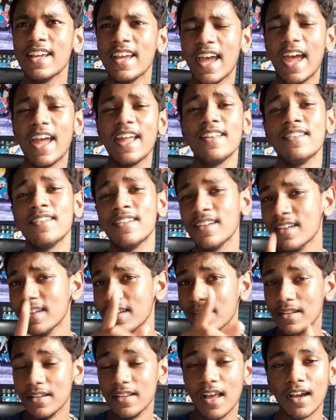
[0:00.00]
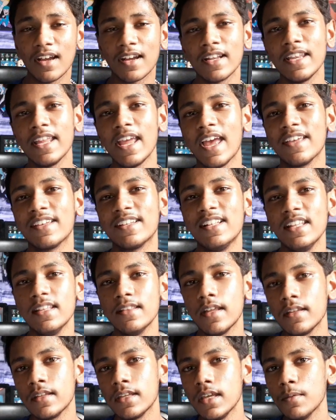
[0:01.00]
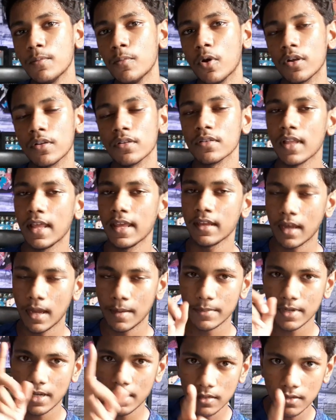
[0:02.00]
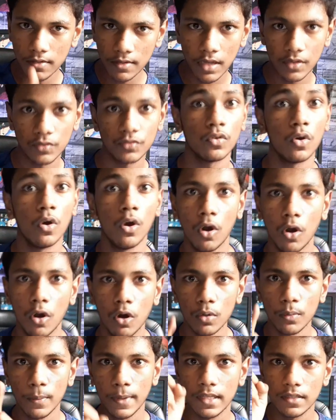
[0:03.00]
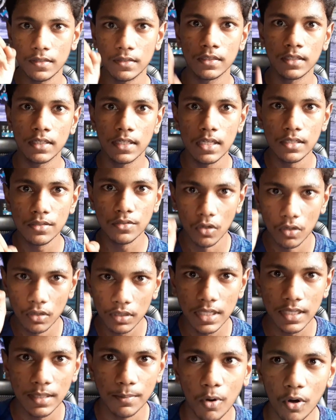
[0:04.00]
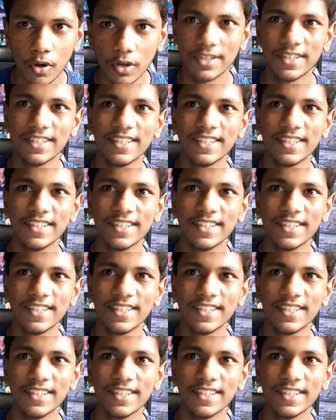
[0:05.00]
and luckily I cleaned that keyboard. Like I'm telling you guys, always clean your keyboard.